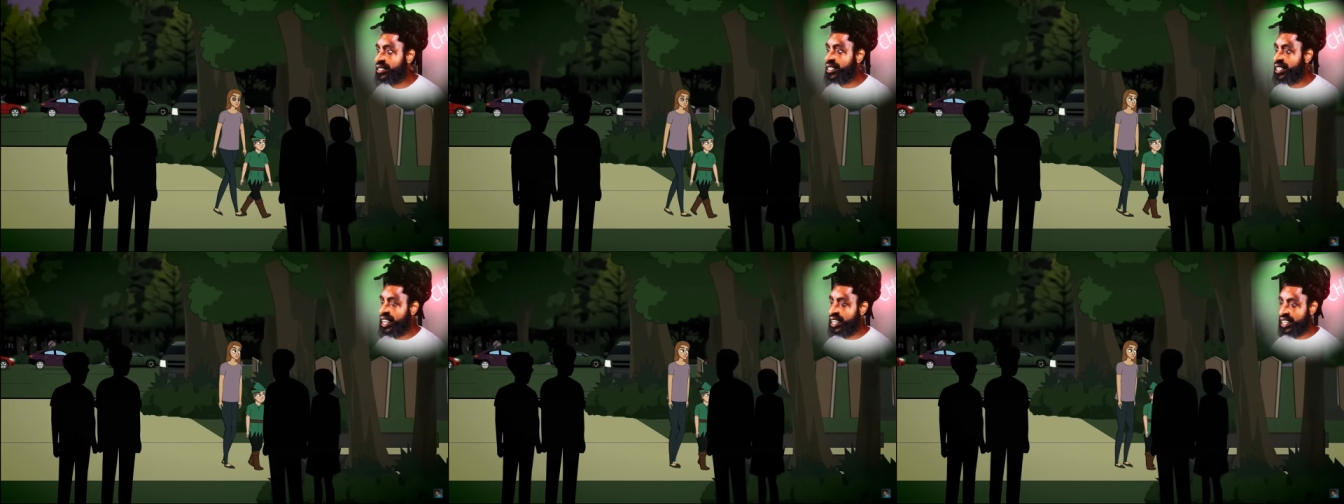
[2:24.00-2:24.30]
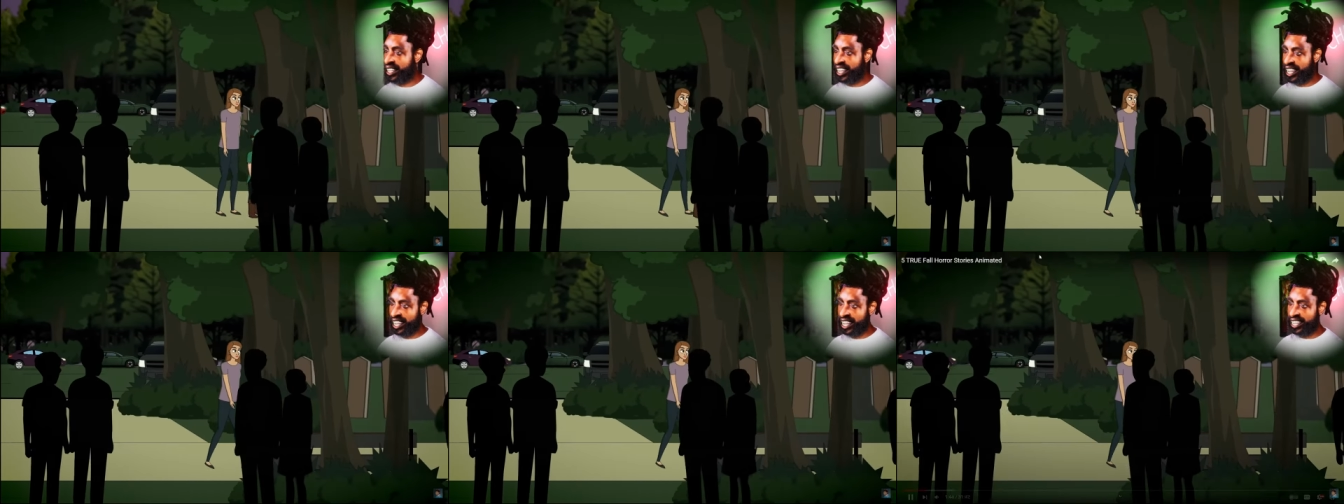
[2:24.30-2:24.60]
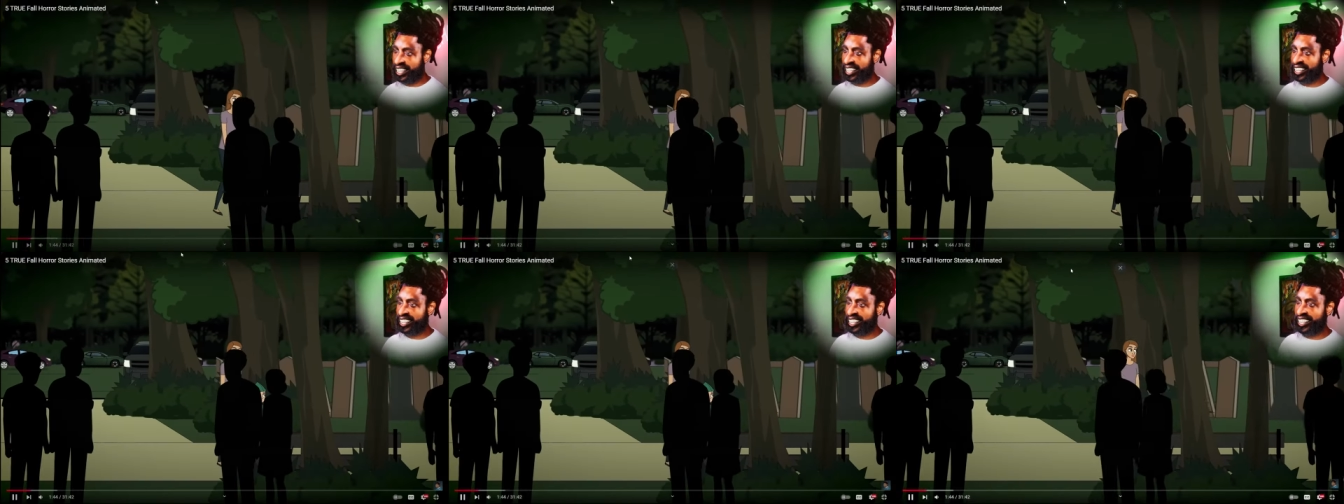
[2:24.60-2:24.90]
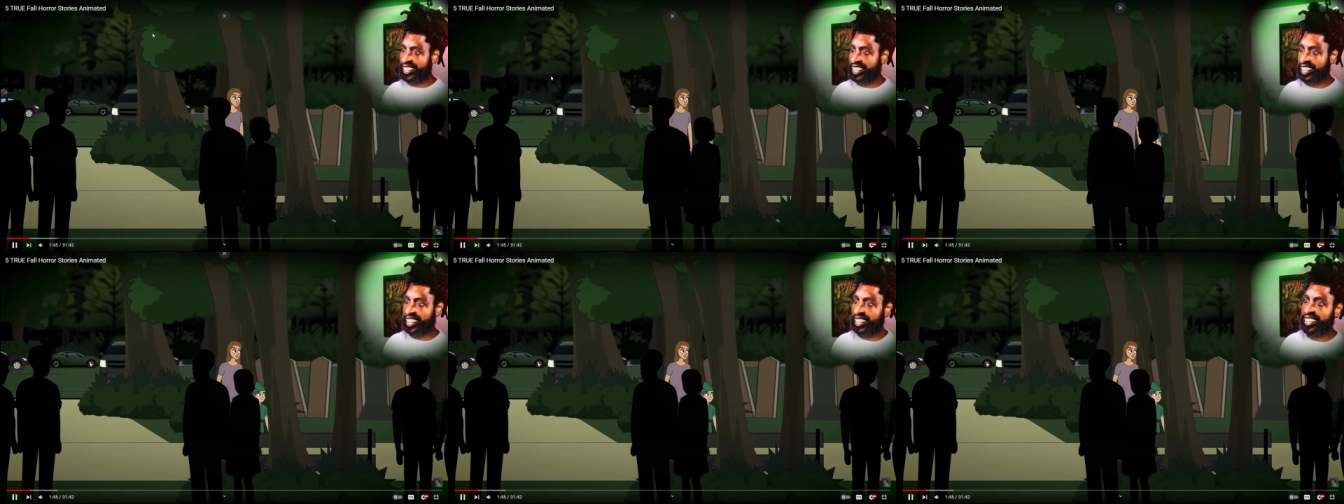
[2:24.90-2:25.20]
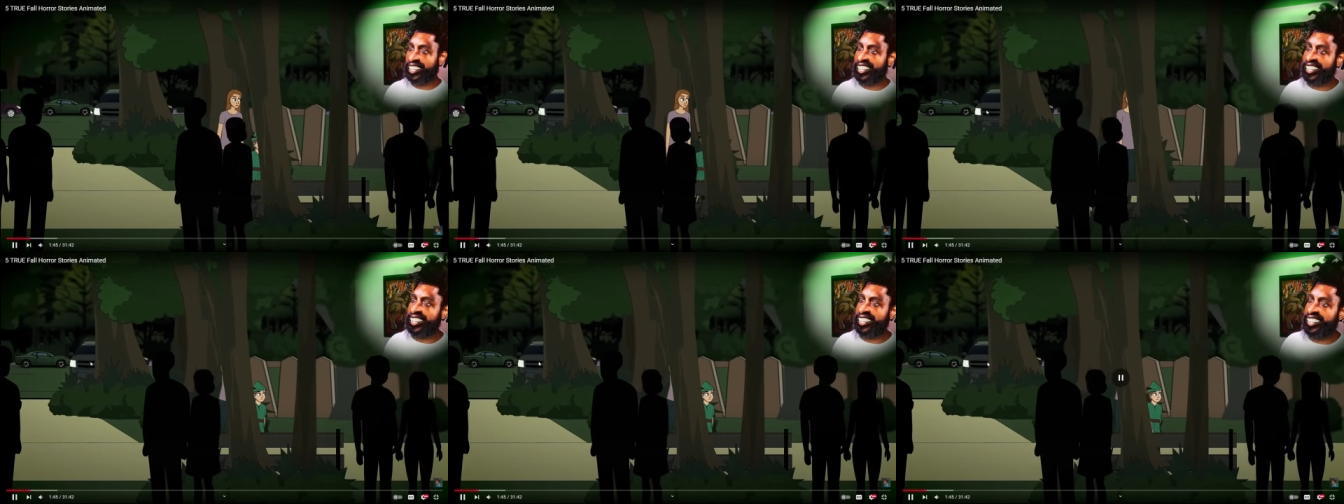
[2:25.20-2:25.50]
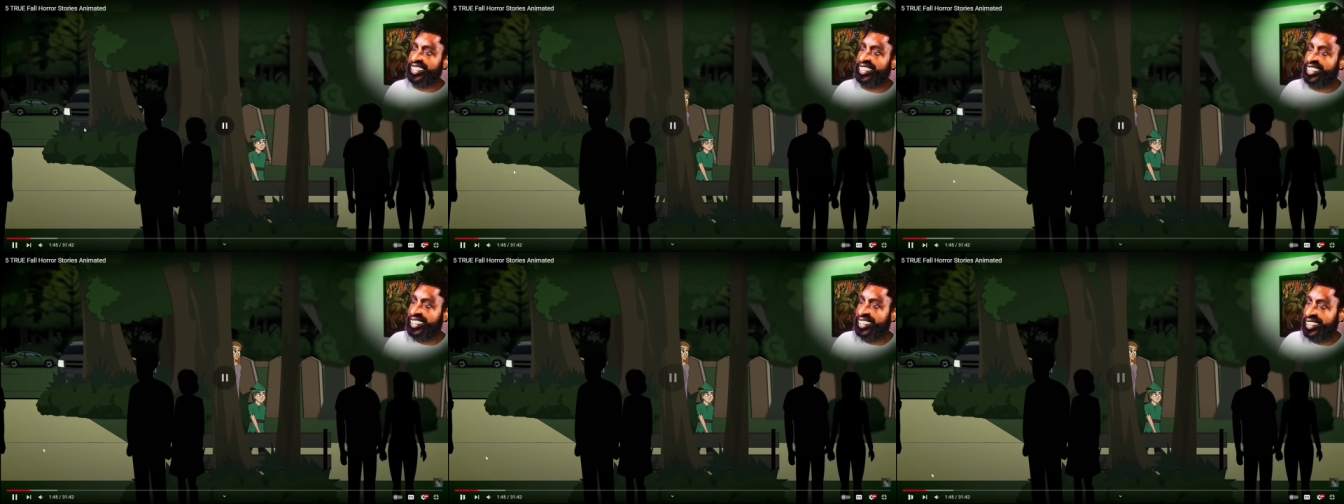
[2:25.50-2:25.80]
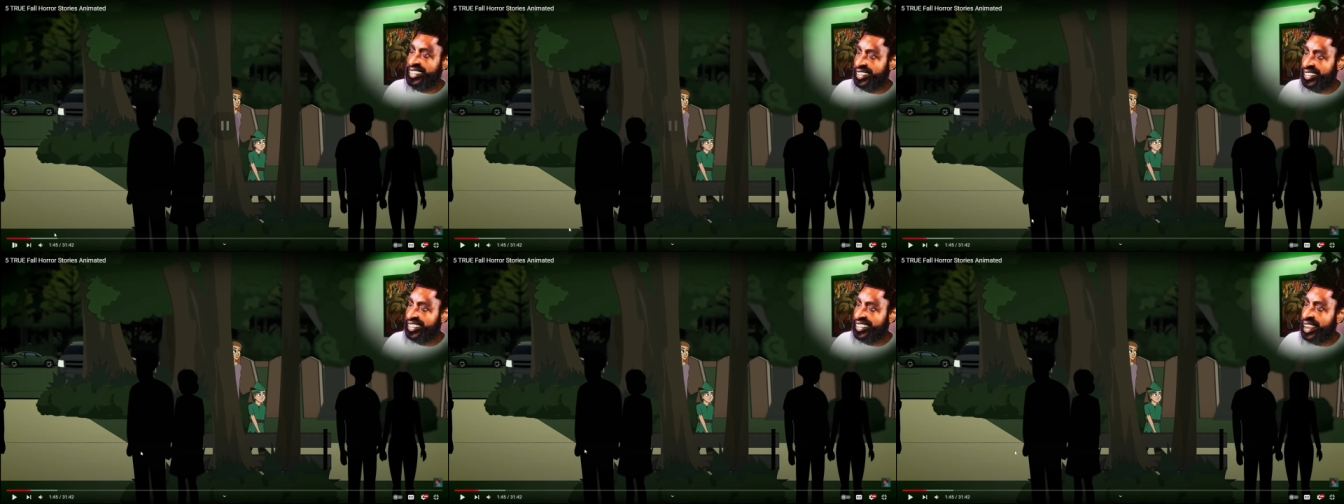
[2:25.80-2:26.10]
hold even up, as up, the sun was up. setting.
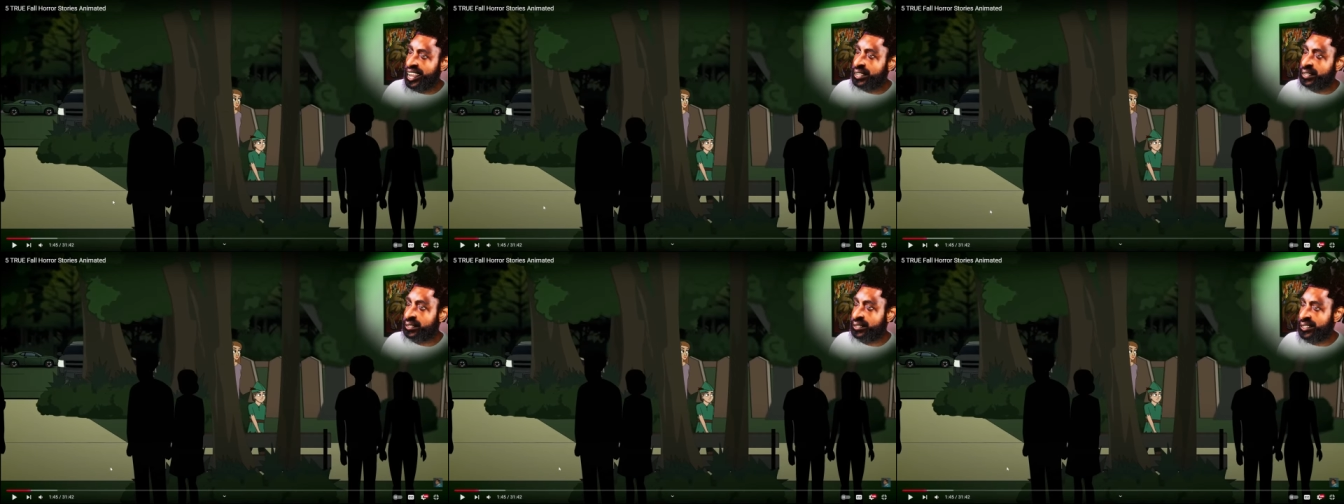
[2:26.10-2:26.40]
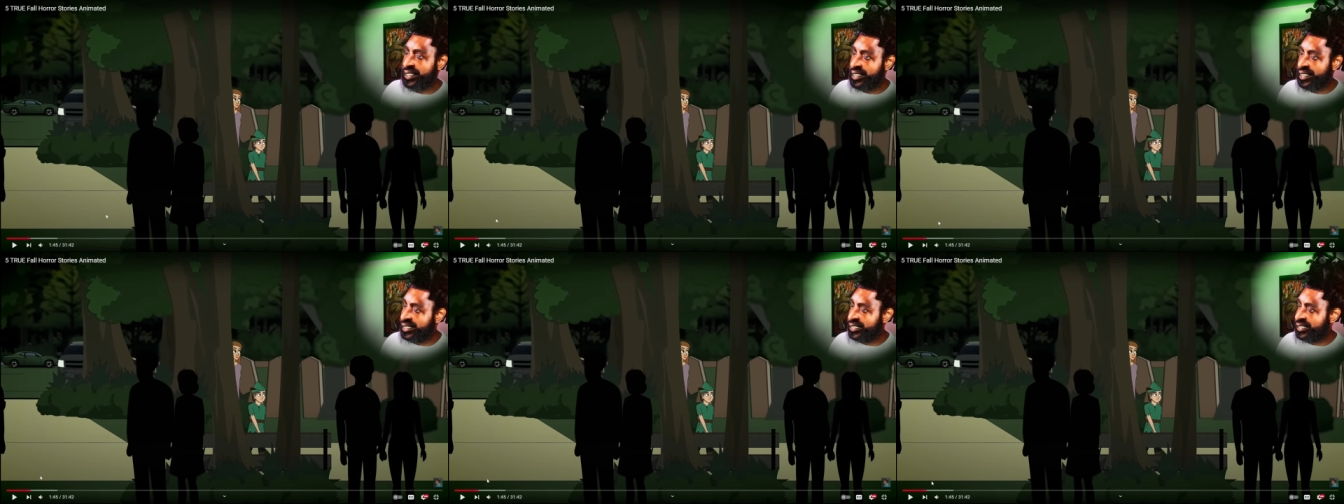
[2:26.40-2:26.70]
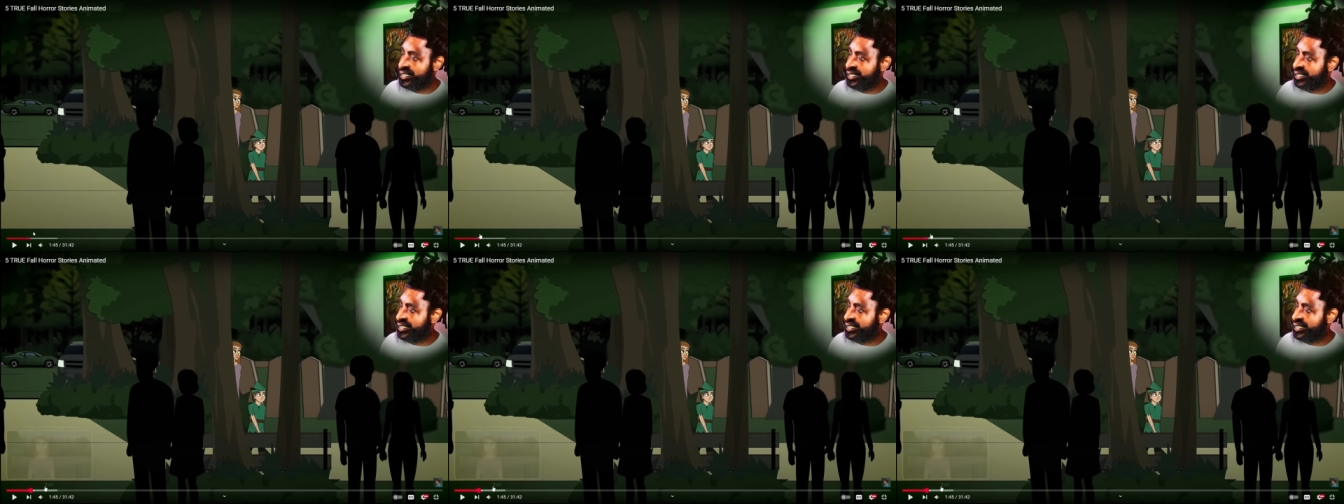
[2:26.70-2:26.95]
Y'all peep that?